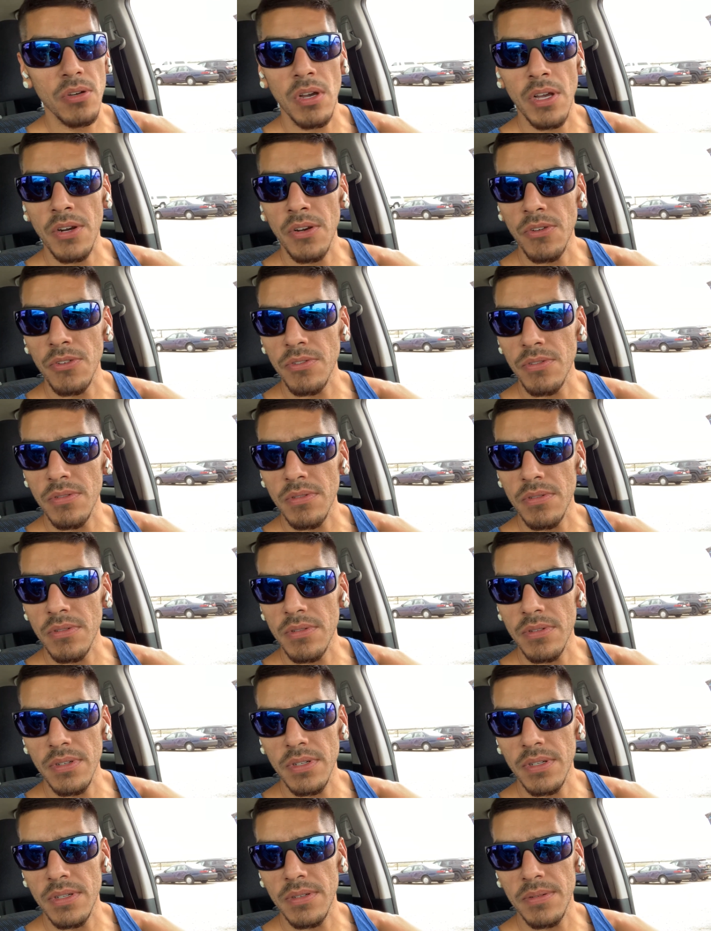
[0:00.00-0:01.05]
I don't,
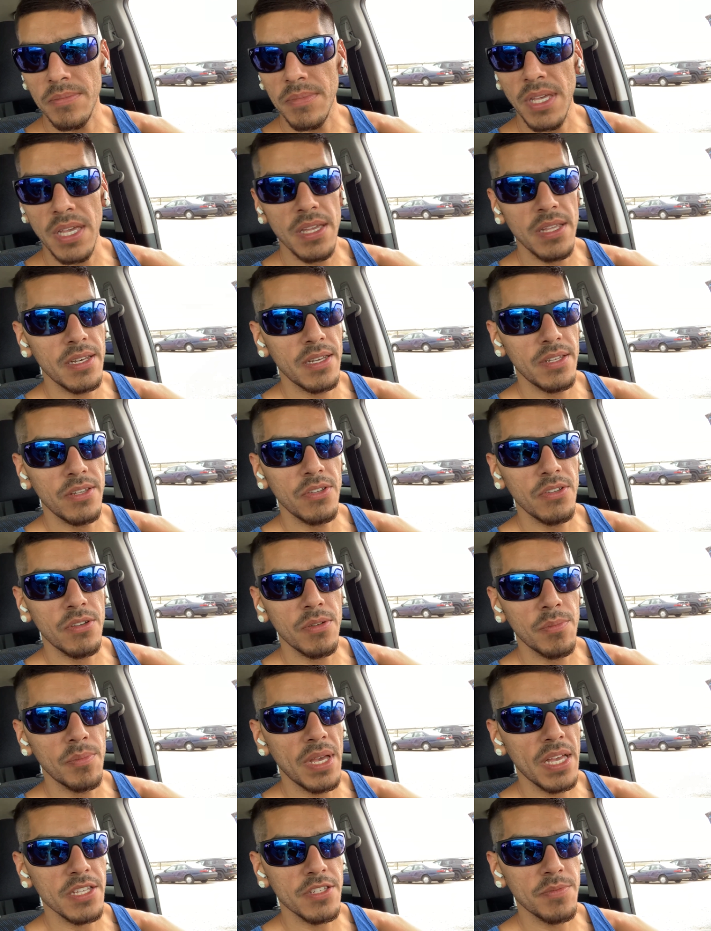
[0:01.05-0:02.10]
man, you can
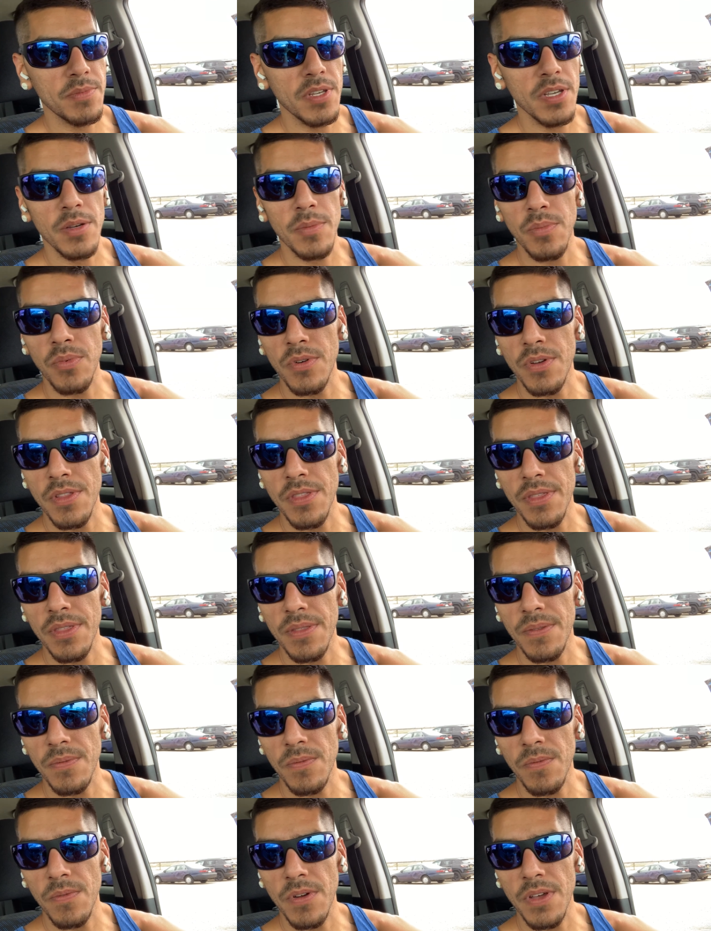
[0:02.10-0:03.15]
match me up with,
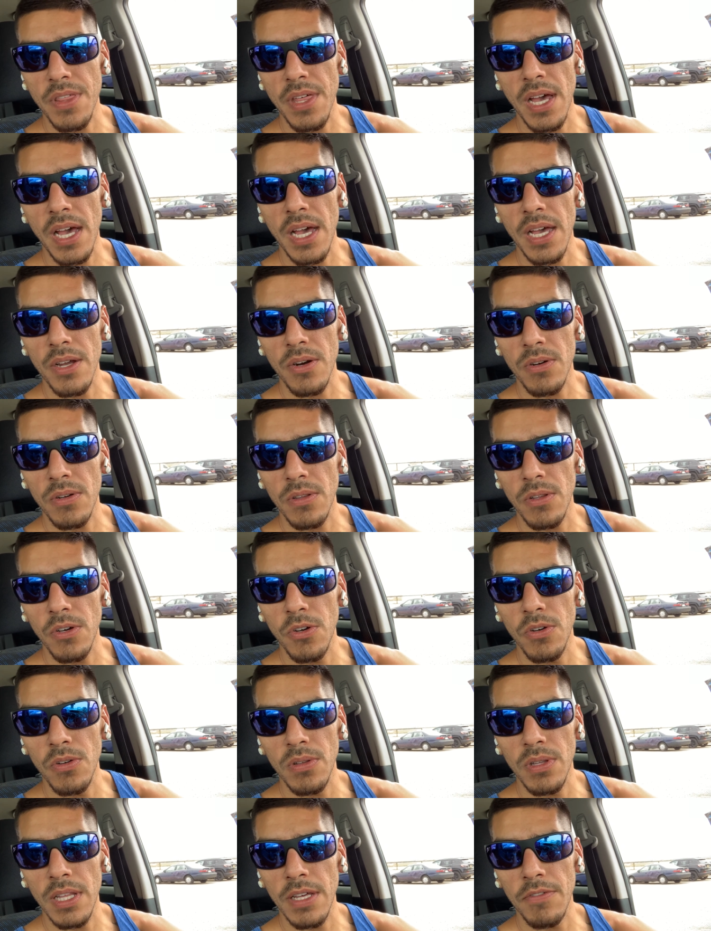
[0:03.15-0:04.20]
with high or low
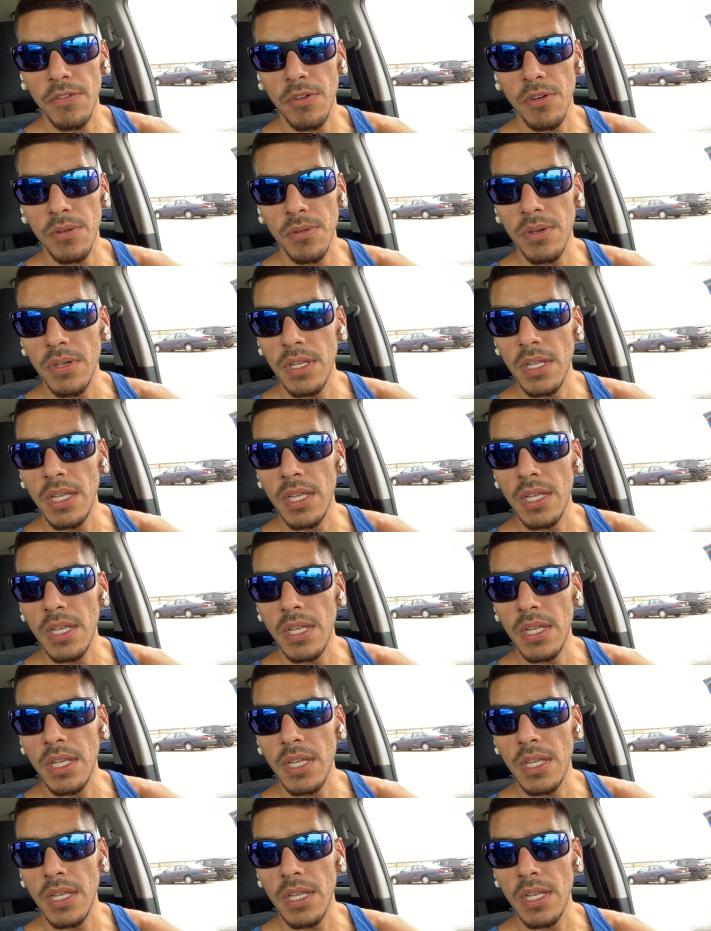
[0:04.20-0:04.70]
level.